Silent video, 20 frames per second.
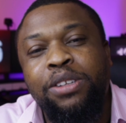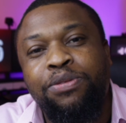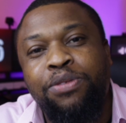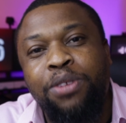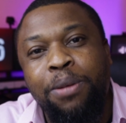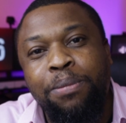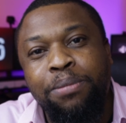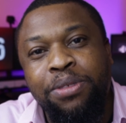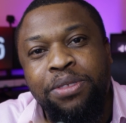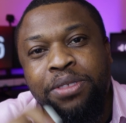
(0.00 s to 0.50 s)

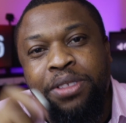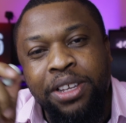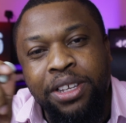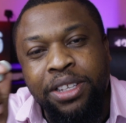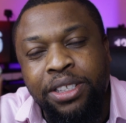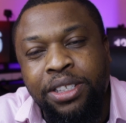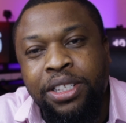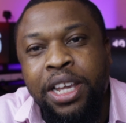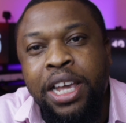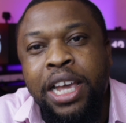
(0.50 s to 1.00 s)
from
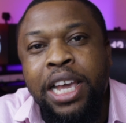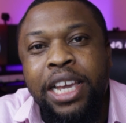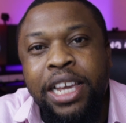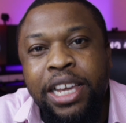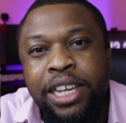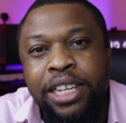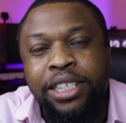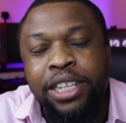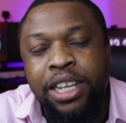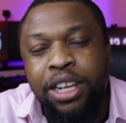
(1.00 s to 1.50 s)
this
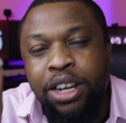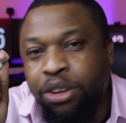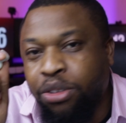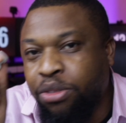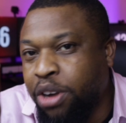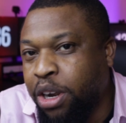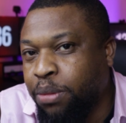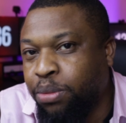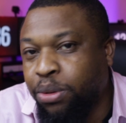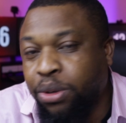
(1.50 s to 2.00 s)
is
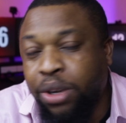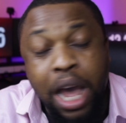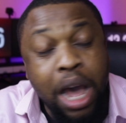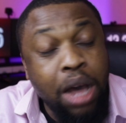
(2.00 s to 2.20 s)
incredible.